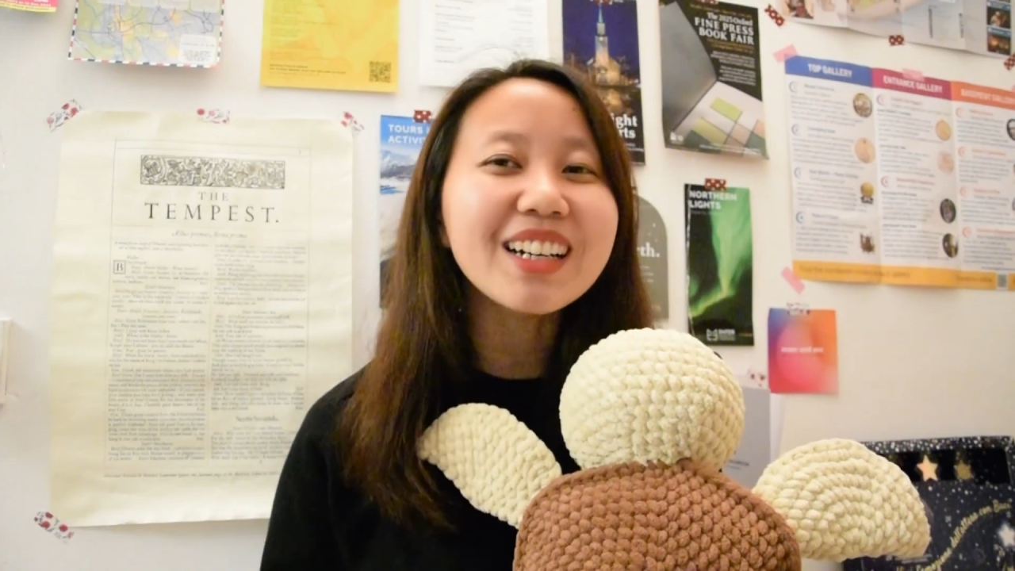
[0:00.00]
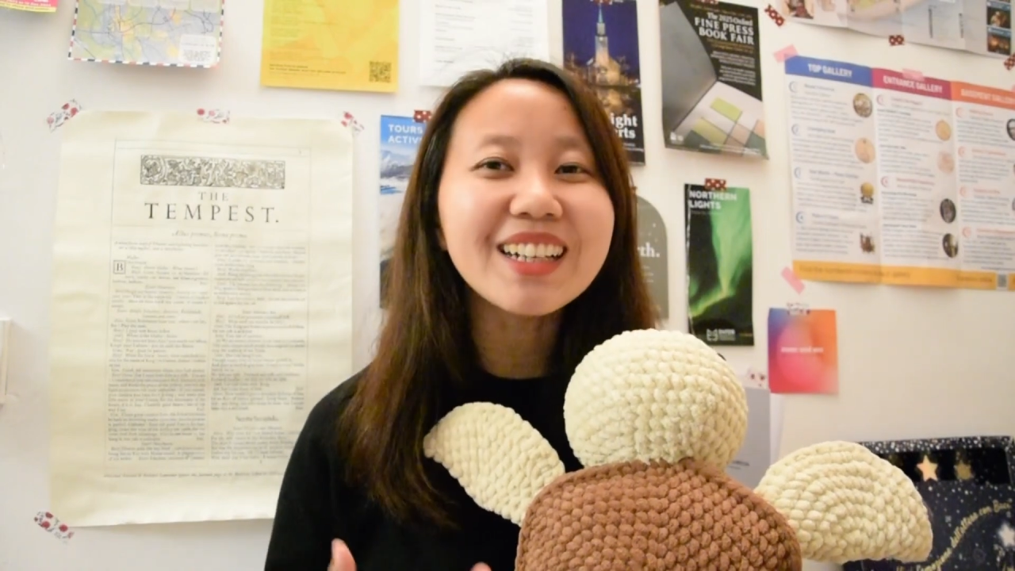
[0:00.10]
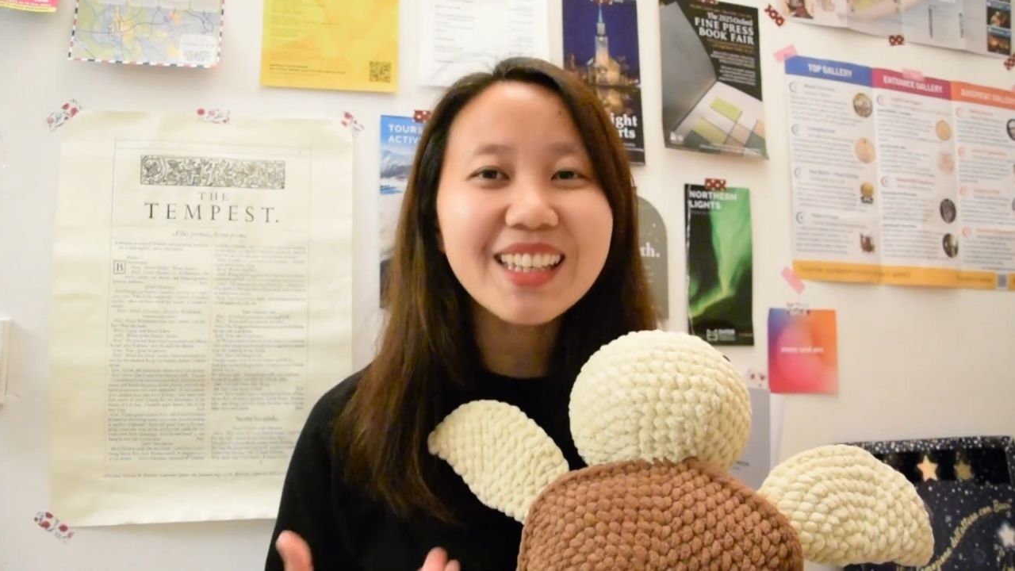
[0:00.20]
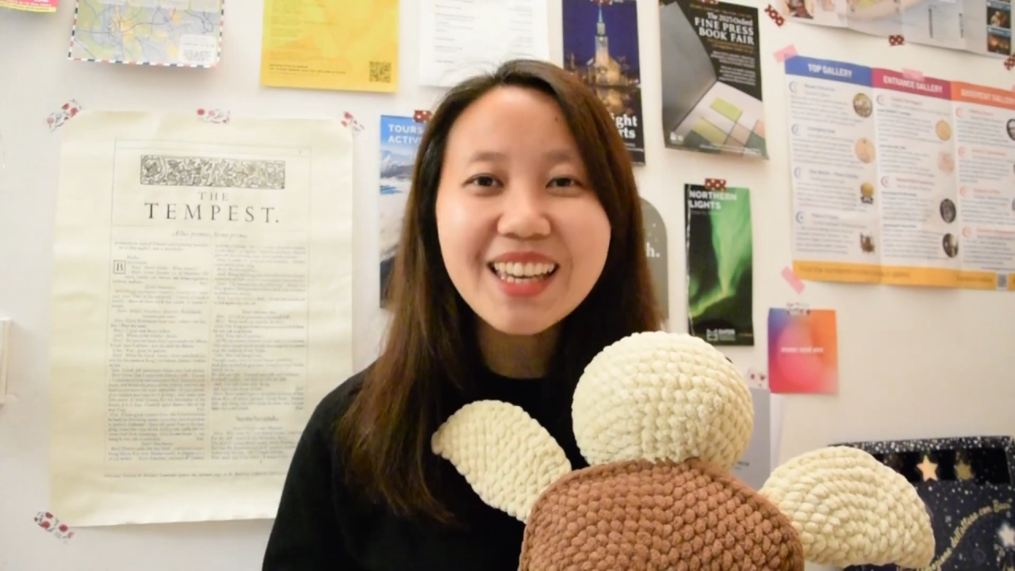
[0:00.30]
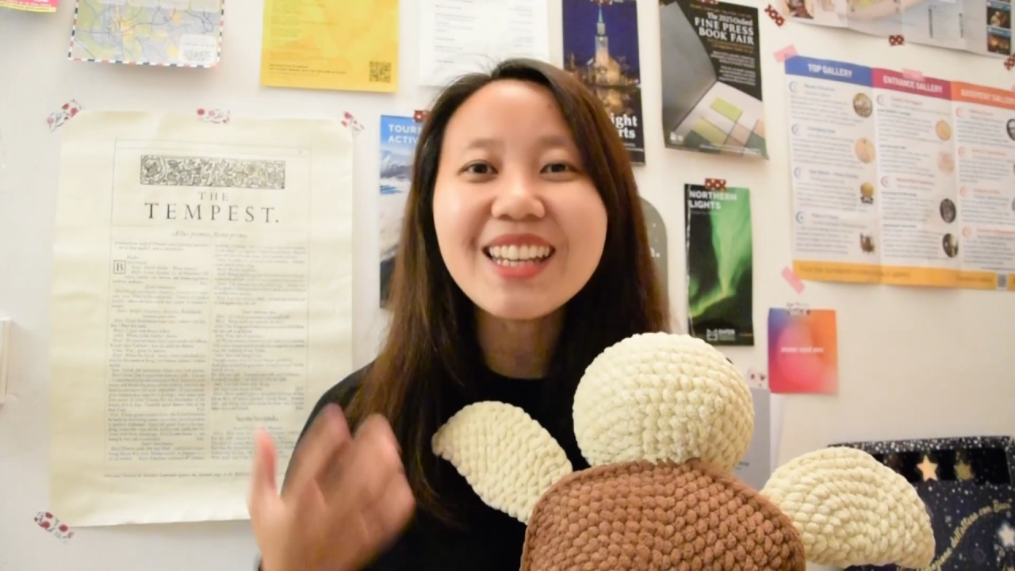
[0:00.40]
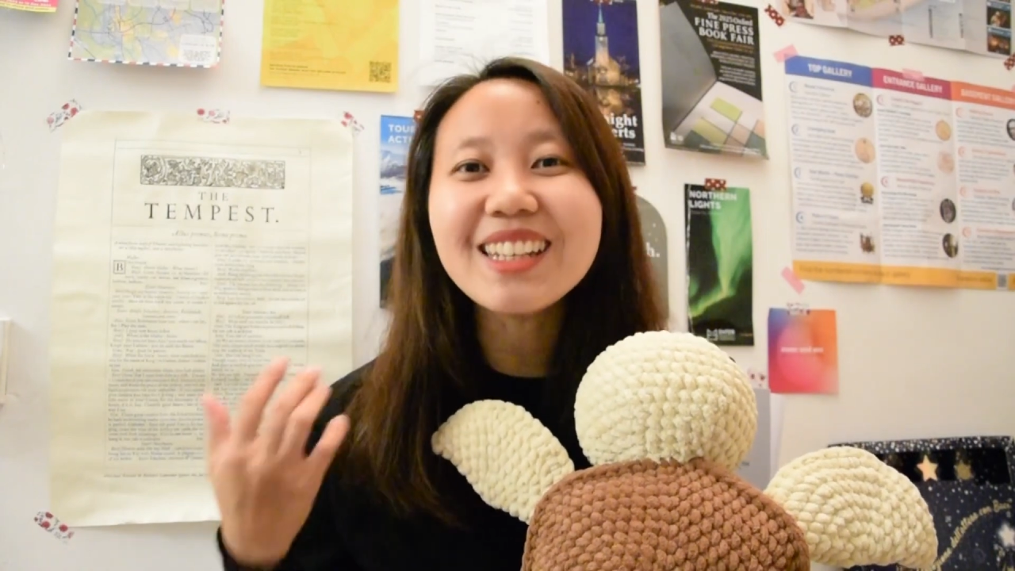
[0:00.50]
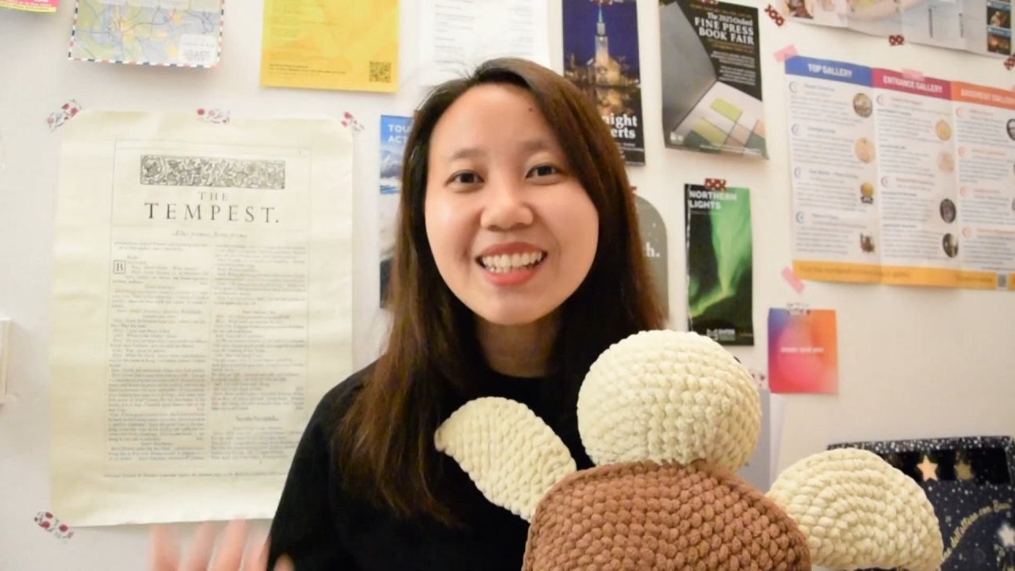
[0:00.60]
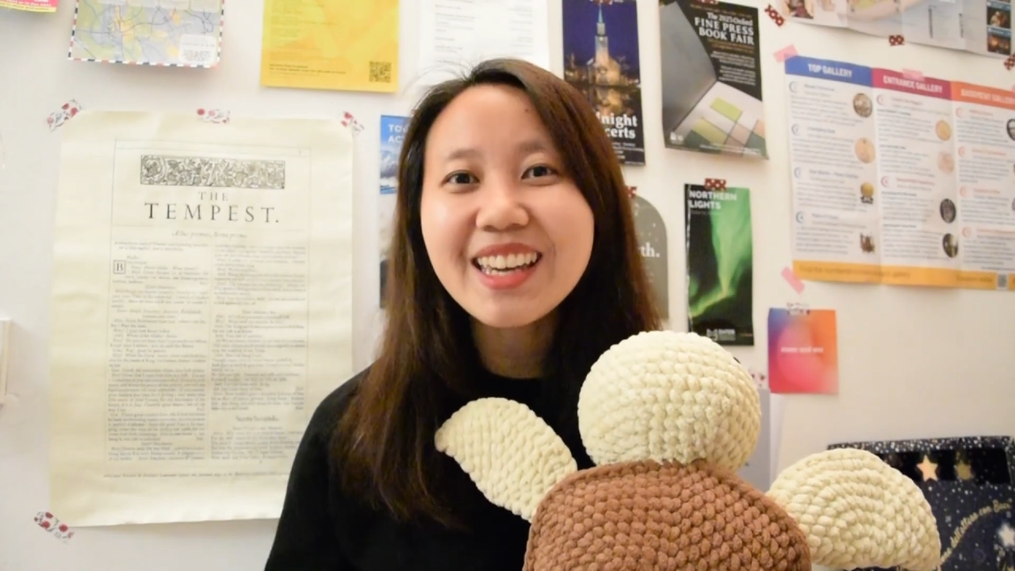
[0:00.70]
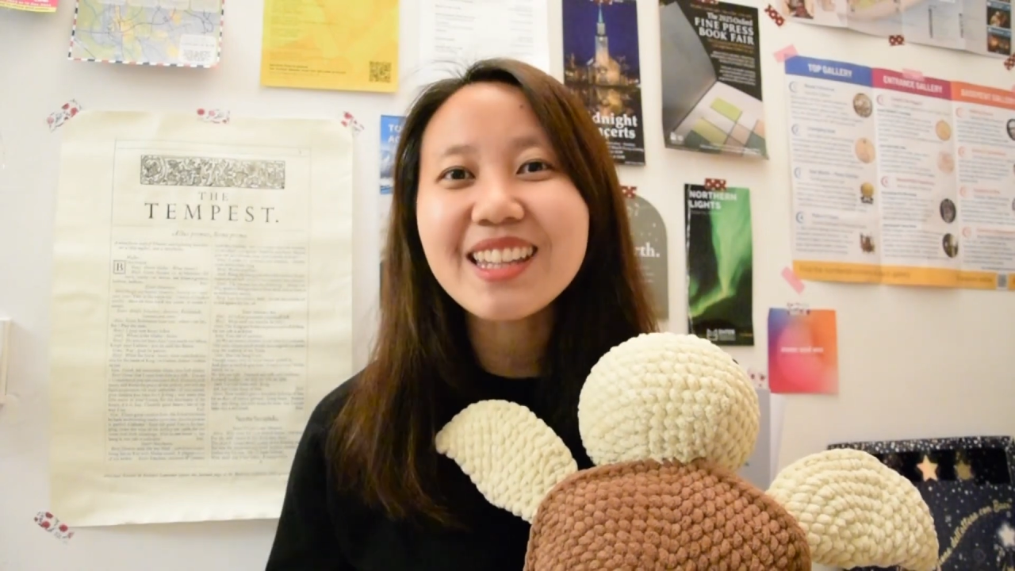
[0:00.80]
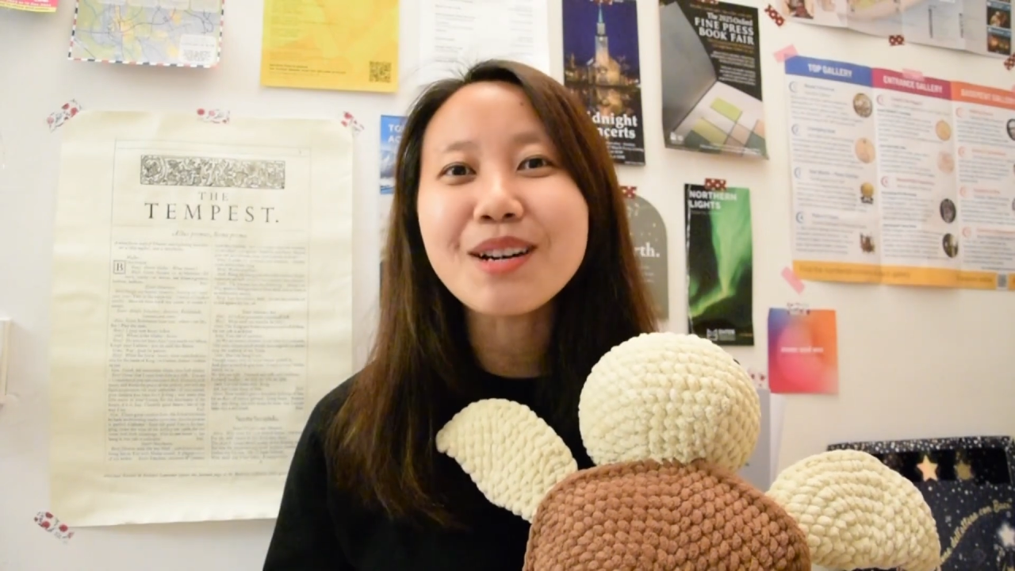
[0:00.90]
again and
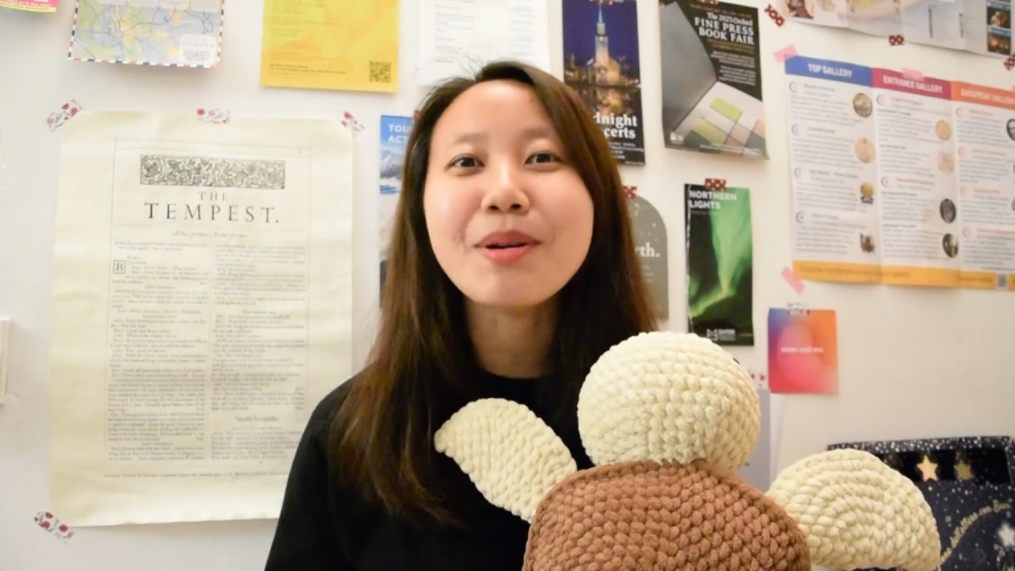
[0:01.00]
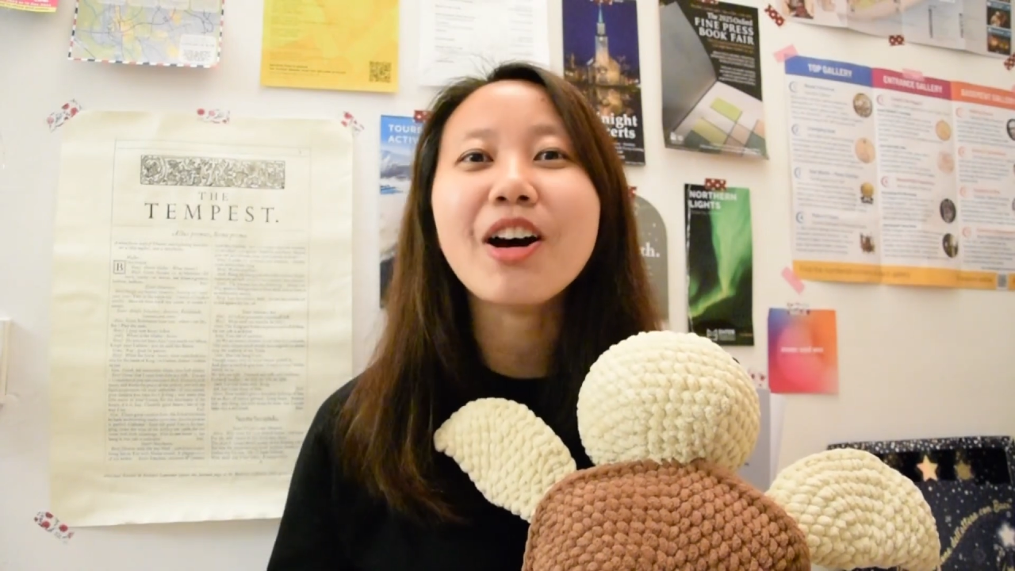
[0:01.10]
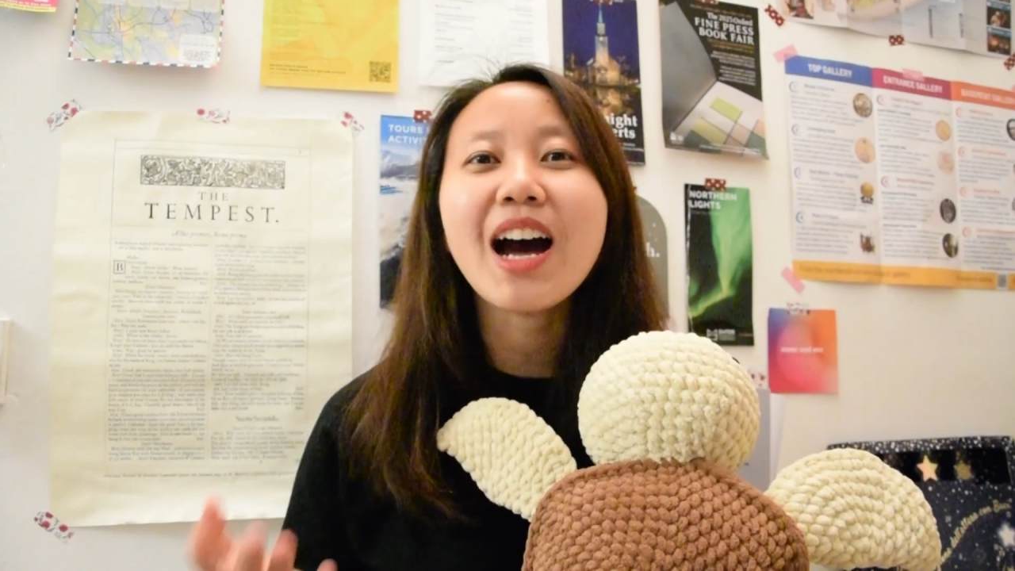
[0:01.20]
again about